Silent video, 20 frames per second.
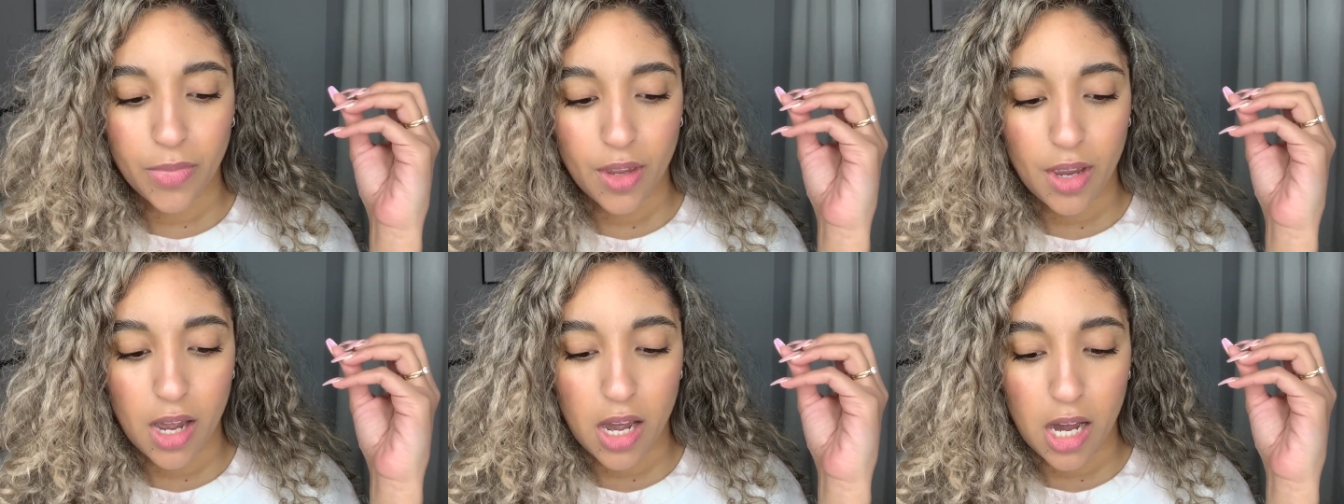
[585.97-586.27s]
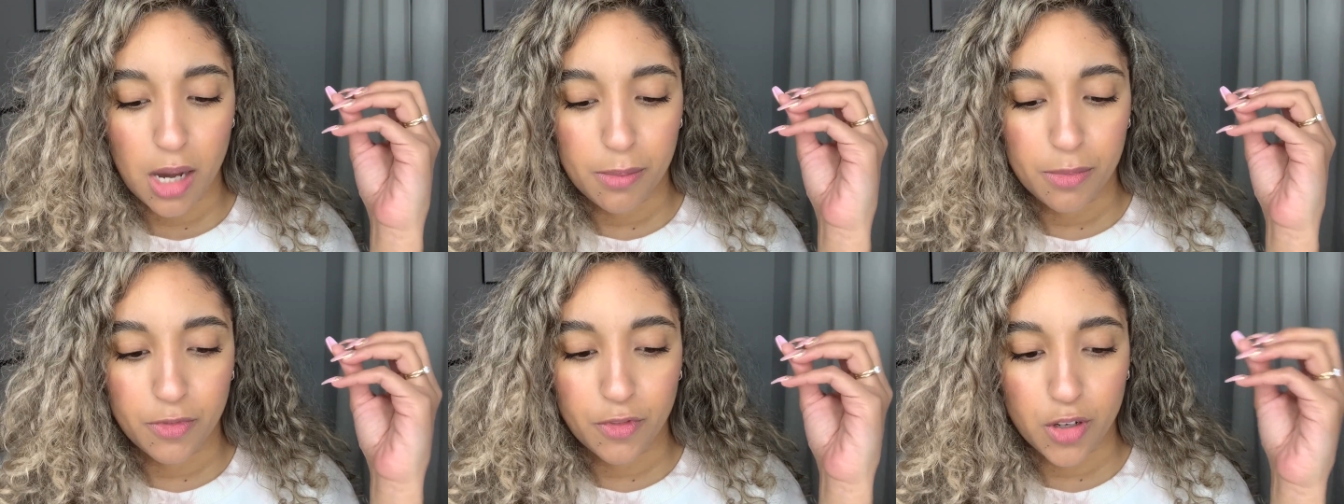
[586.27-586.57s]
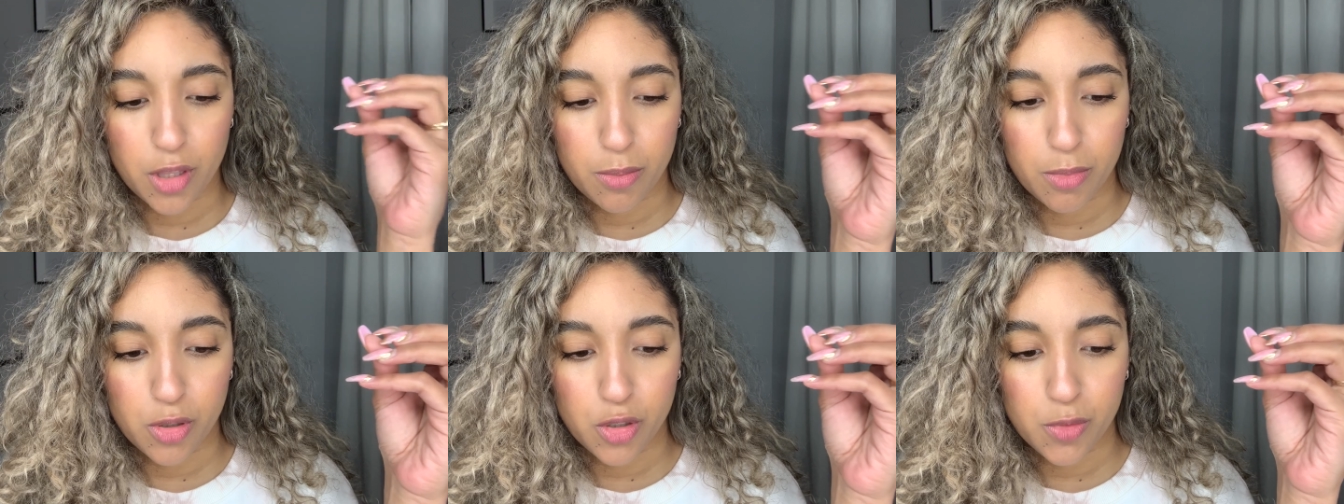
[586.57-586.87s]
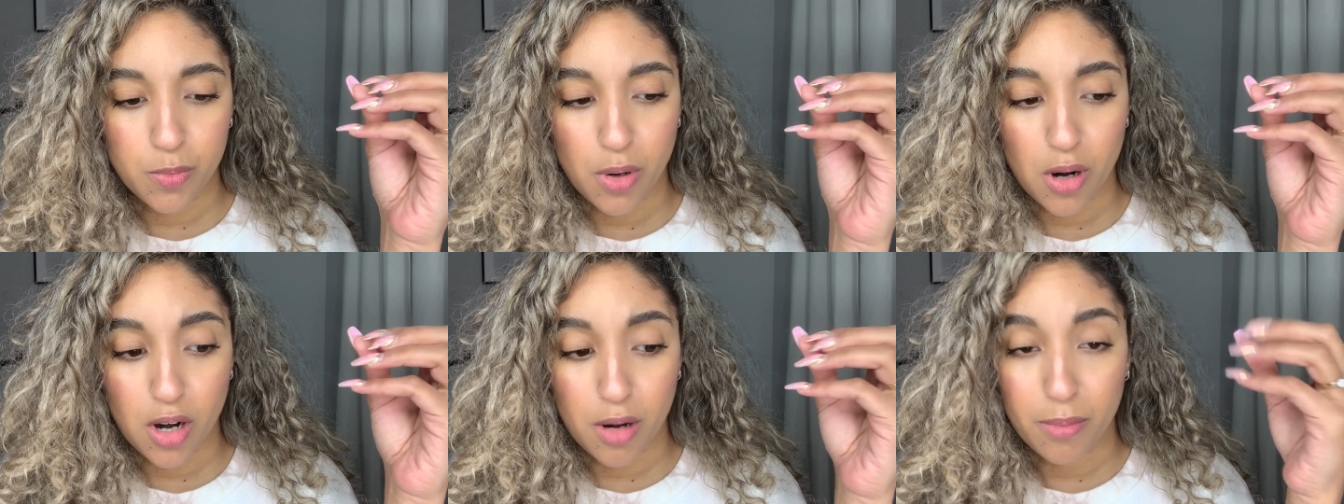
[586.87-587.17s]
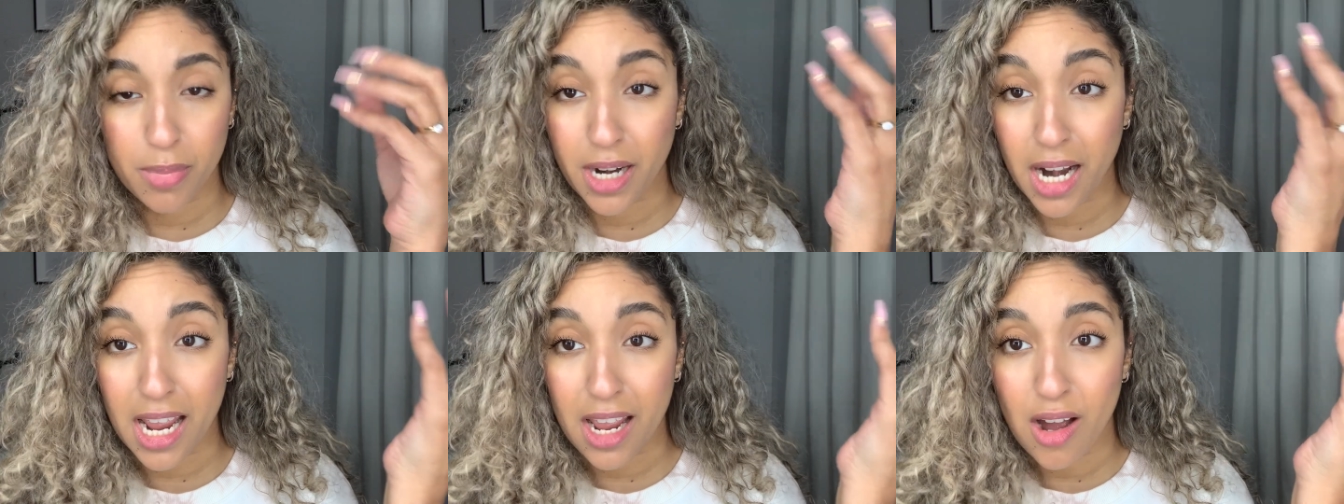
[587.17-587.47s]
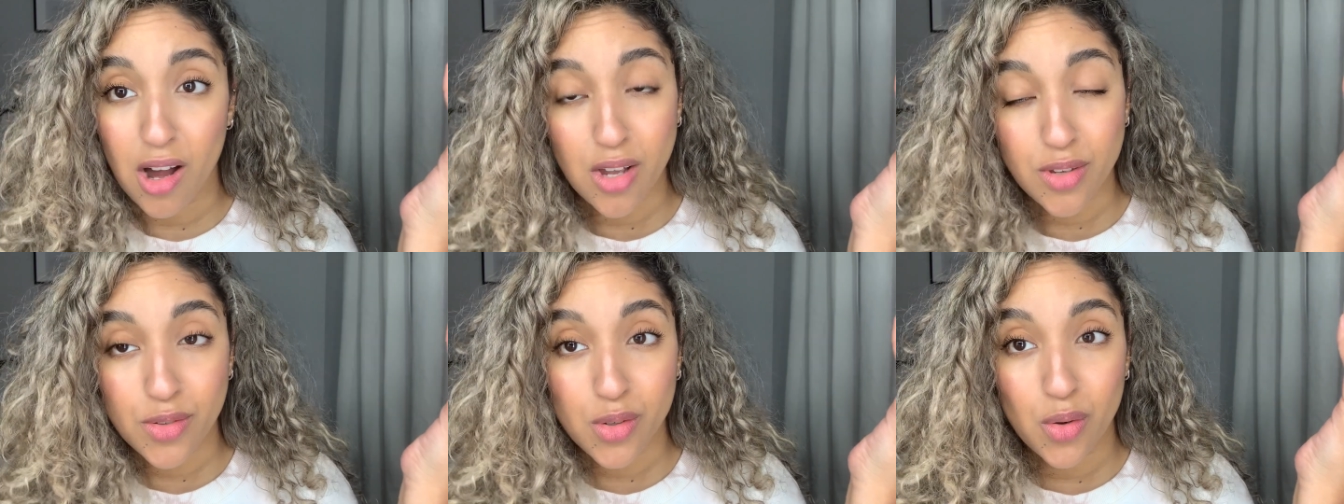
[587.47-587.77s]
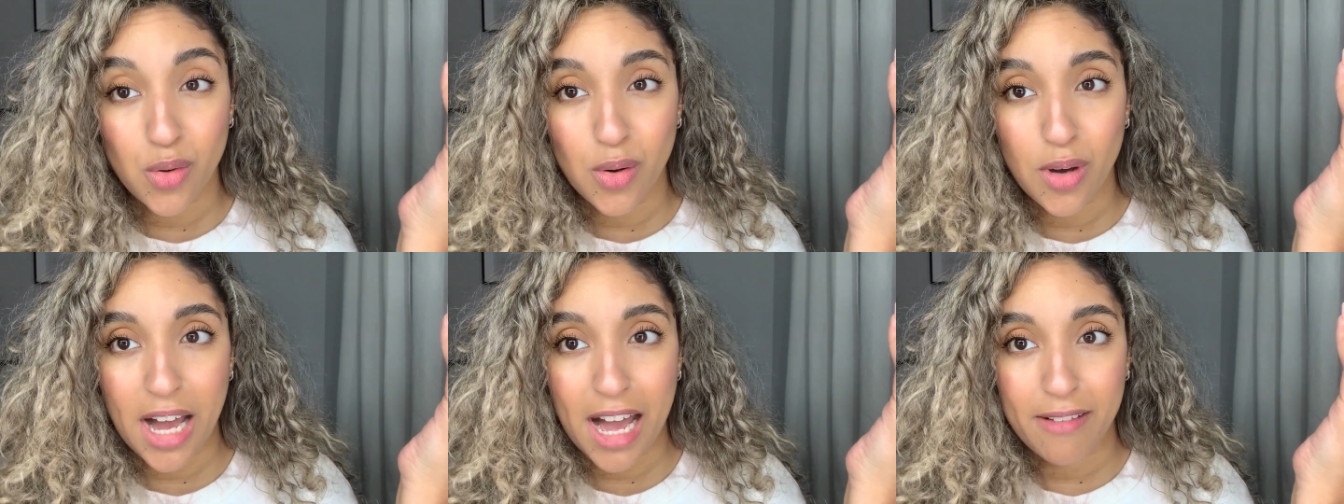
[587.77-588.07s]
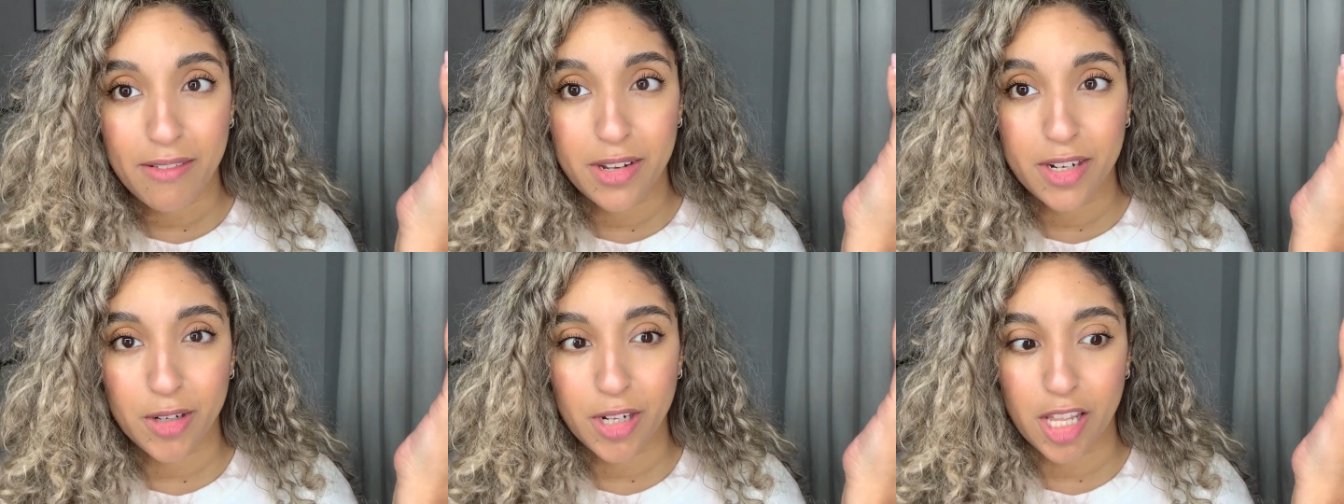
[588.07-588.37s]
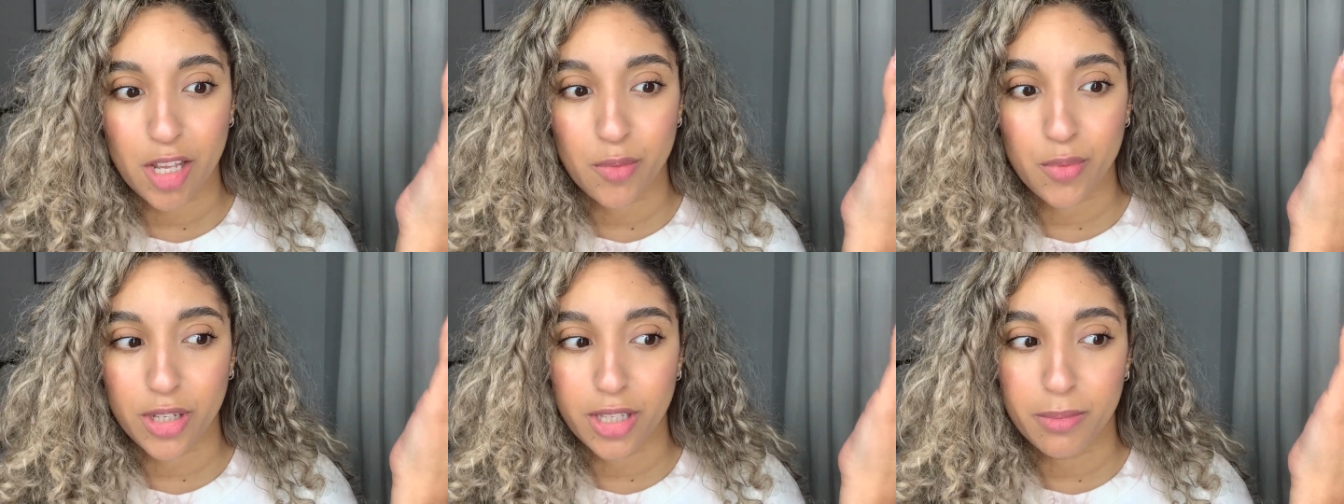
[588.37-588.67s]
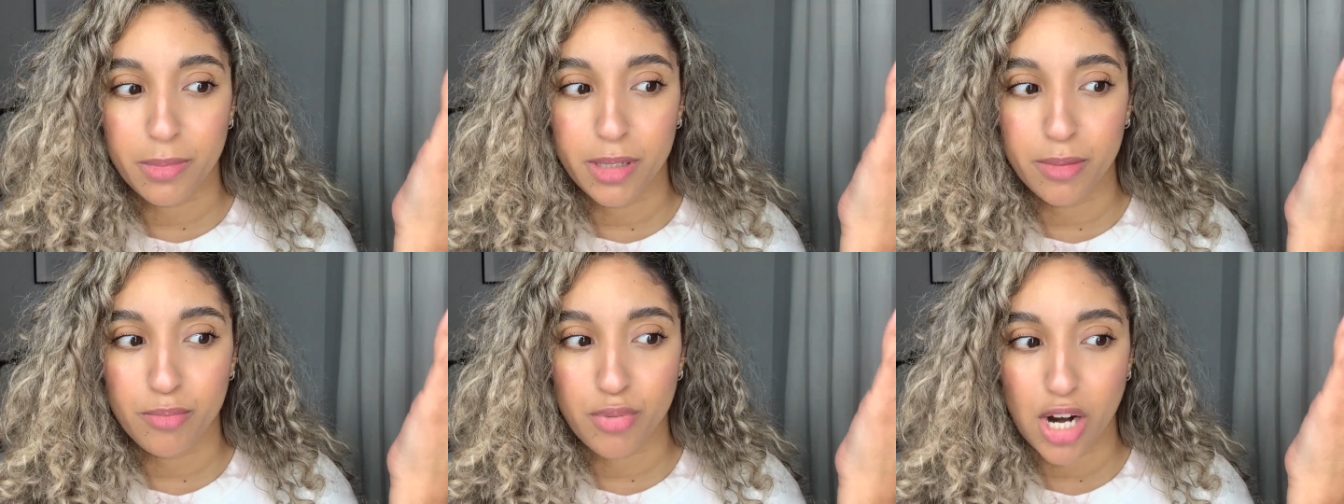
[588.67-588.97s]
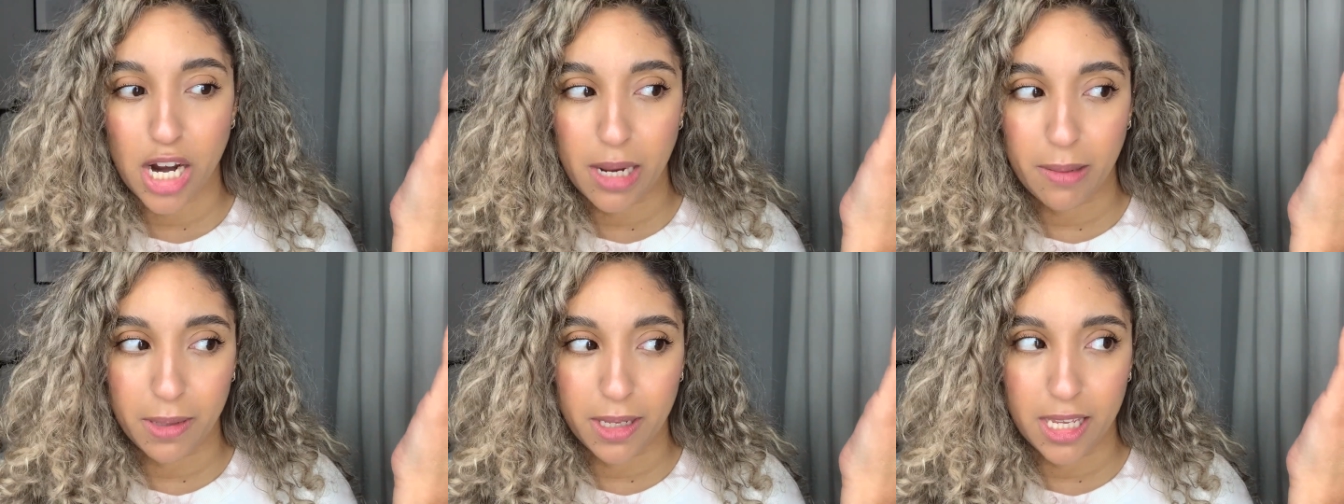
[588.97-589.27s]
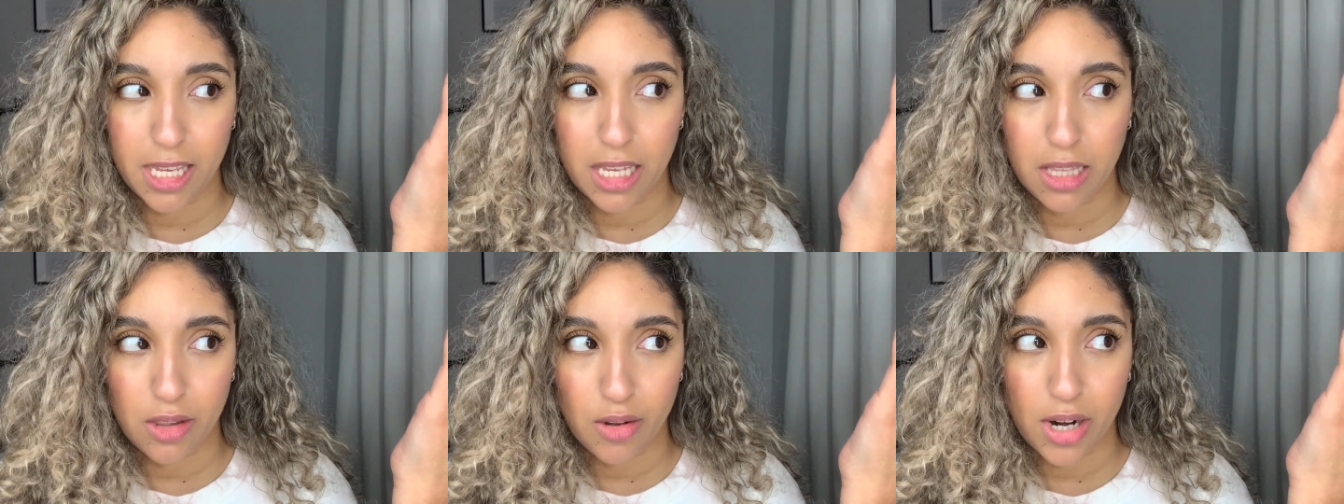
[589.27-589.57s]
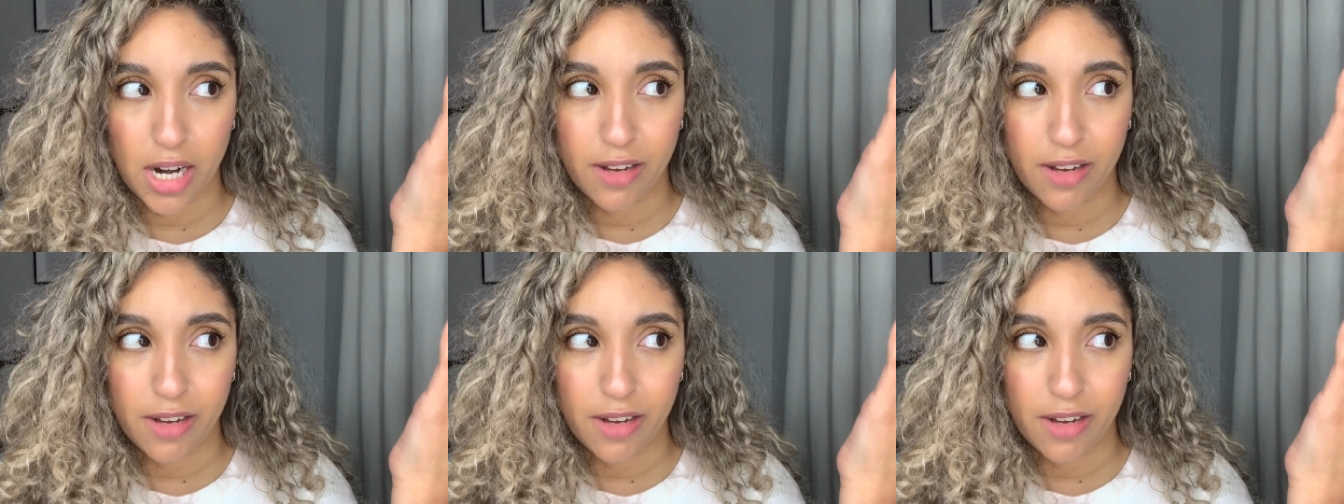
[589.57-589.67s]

um, for the most part, but I also haven't like really been priming either.